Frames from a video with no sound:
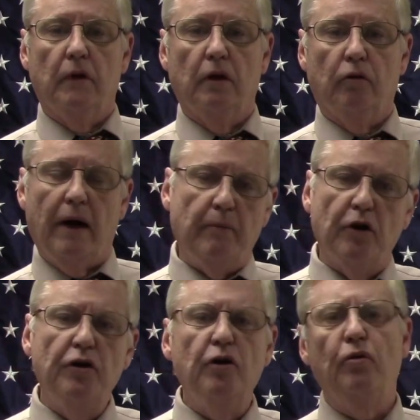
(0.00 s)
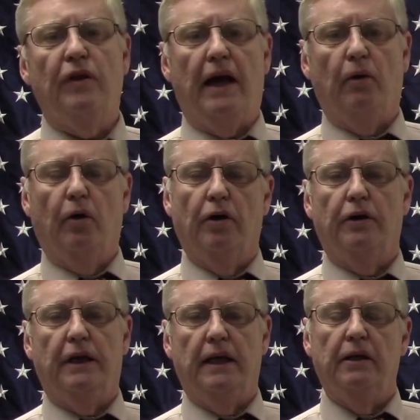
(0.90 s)
Kramer knew that order
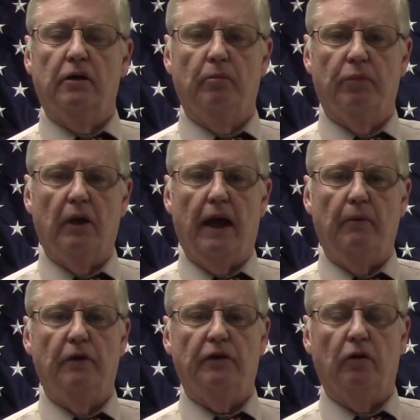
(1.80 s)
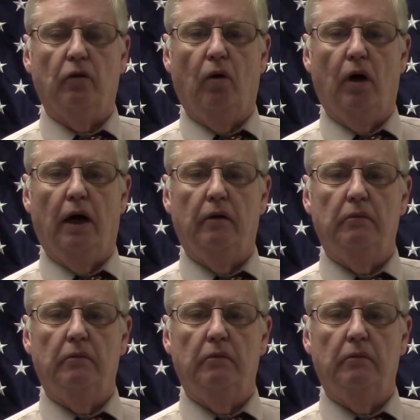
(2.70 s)
didn't comply with the law.